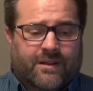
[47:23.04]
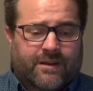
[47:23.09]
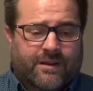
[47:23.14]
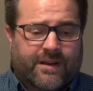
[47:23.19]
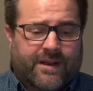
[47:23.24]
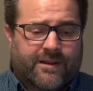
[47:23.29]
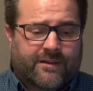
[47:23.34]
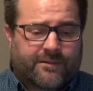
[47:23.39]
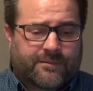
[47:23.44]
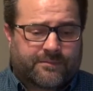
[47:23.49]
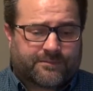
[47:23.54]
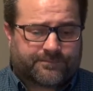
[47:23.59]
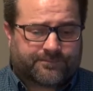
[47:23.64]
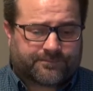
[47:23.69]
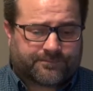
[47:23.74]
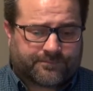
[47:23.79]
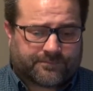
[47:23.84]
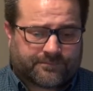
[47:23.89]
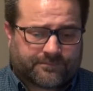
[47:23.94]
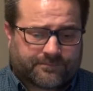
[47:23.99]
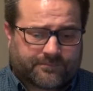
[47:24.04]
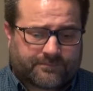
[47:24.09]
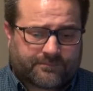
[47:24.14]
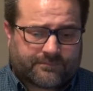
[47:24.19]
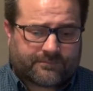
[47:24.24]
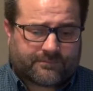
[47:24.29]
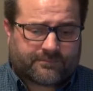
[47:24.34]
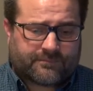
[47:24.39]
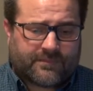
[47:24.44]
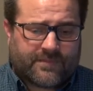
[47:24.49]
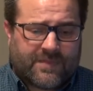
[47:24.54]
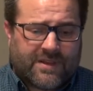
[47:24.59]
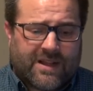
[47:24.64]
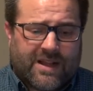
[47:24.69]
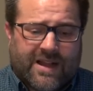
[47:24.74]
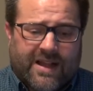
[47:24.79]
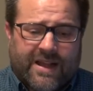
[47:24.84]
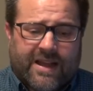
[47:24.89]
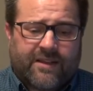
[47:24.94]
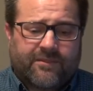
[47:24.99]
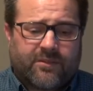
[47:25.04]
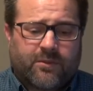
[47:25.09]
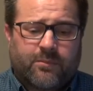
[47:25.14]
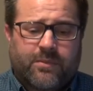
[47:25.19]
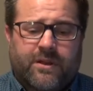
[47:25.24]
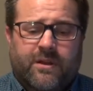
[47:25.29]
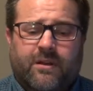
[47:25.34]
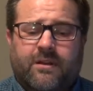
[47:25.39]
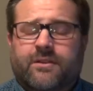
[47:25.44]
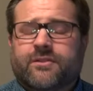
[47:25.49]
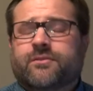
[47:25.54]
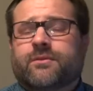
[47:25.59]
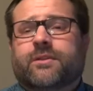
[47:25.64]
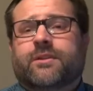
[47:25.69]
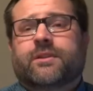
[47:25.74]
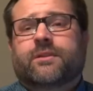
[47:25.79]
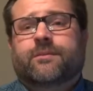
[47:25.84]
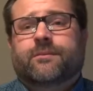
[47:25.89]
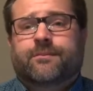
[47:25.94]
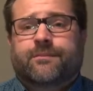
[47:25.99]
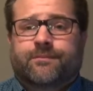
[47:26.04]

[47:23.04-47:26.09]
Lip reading: Now, I have to be honest with you.